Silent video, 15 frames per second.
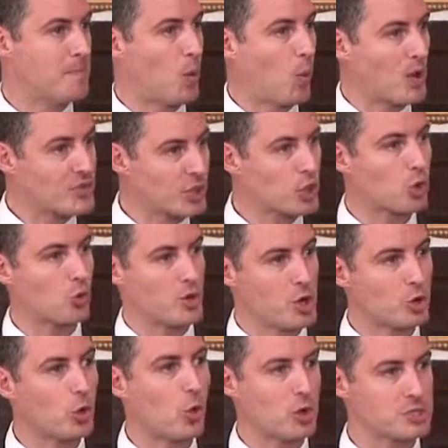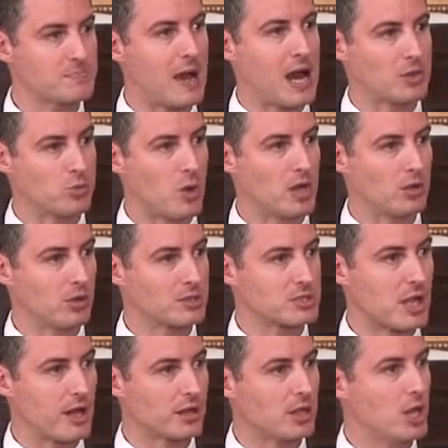but what the career course pathway looks
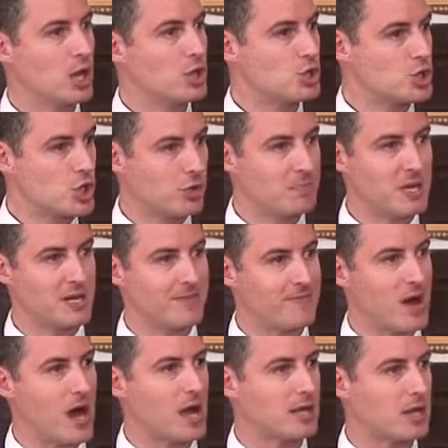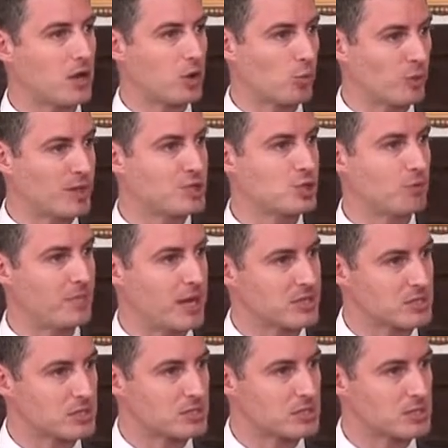like should be defined on a regional
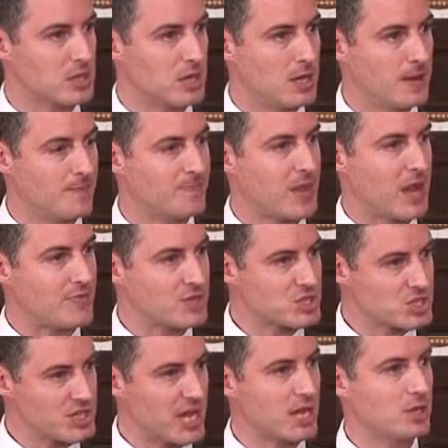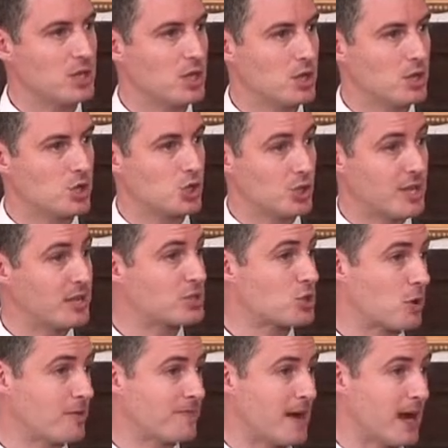basis, and the state should then
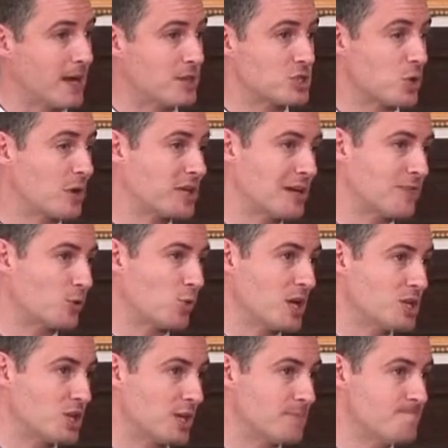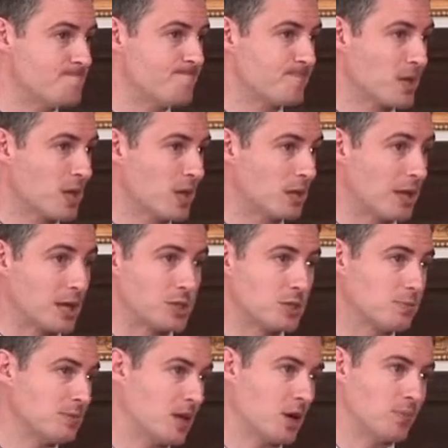certify it. So a given region, like
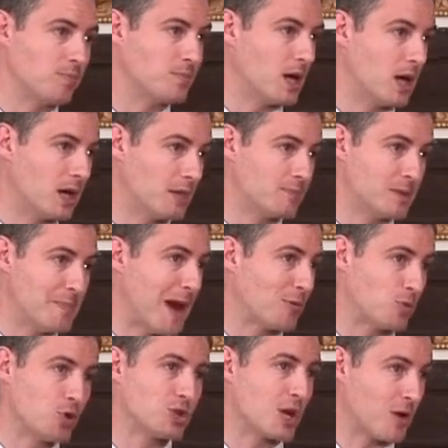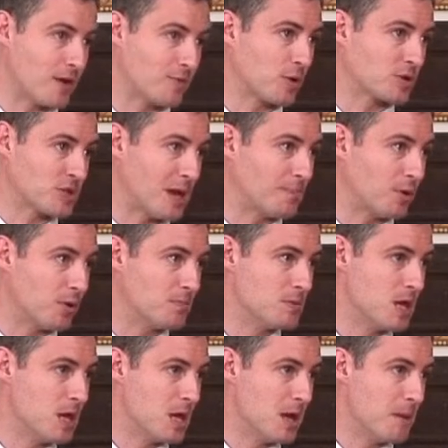the Baton Rouge area, for
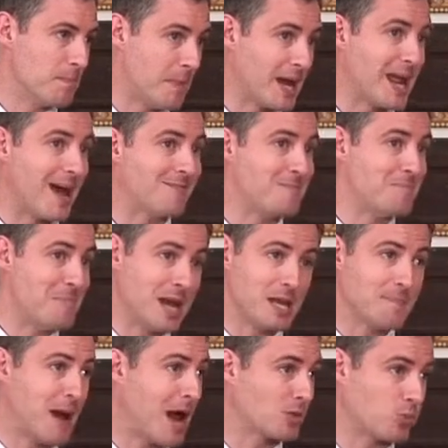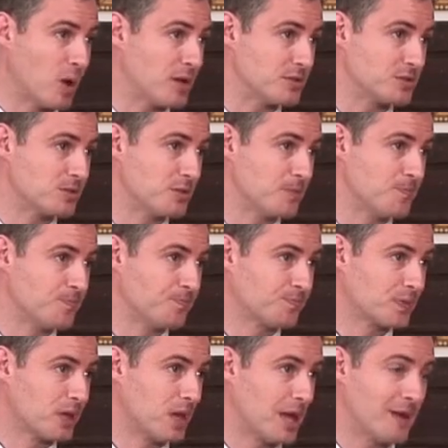example, might have many pathways
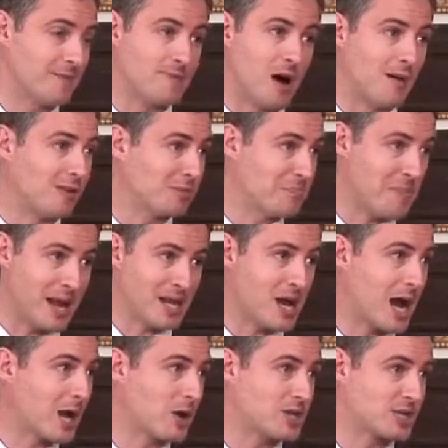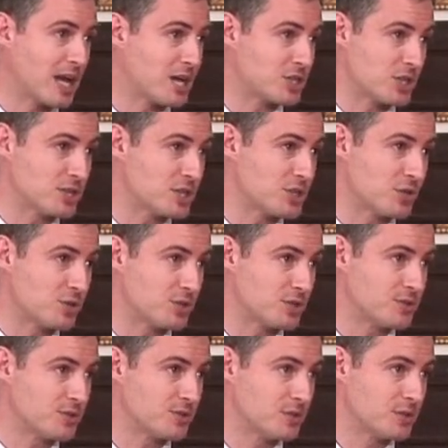involving many higher education
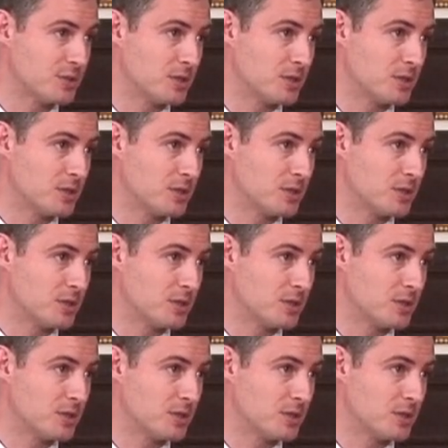institutions